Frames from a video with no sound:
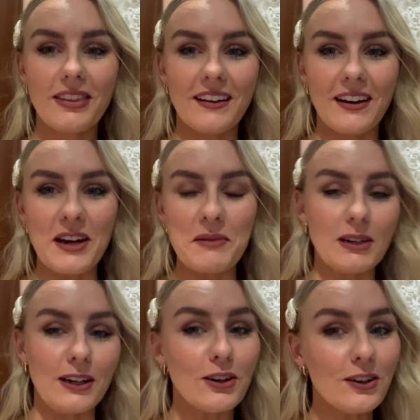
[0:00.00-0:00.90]

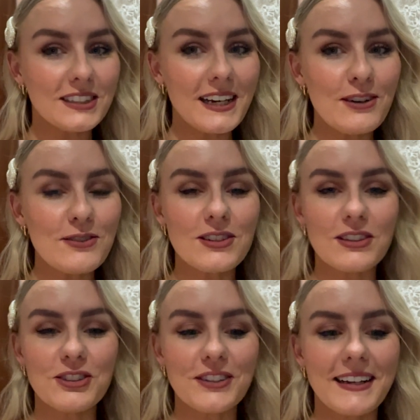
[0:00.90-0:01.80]
like cocktails and
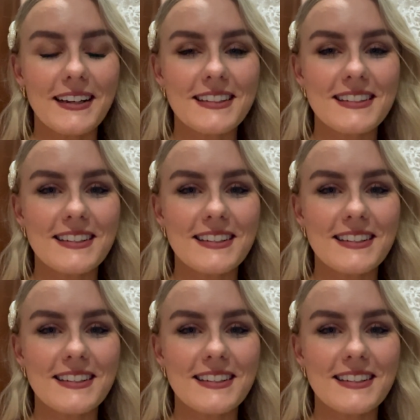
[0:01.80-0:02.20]
drinks,